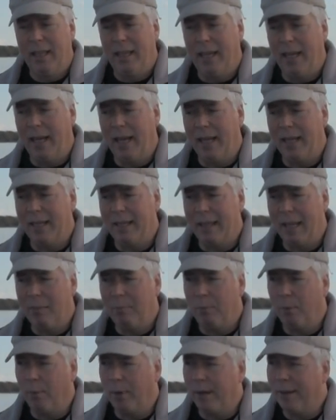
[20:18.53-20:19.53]
And at
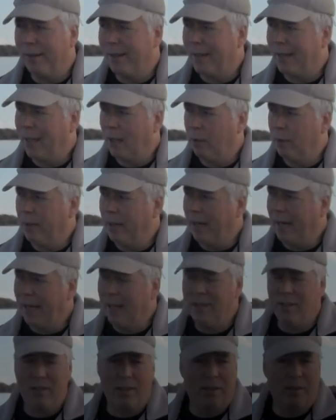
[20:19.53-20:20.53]
that point, then I would
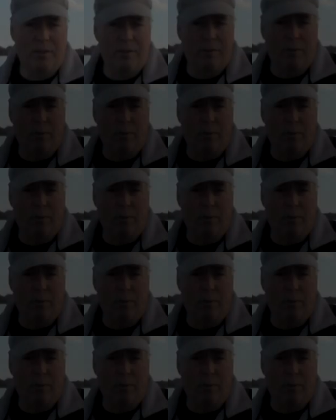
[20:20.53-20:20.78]
answer those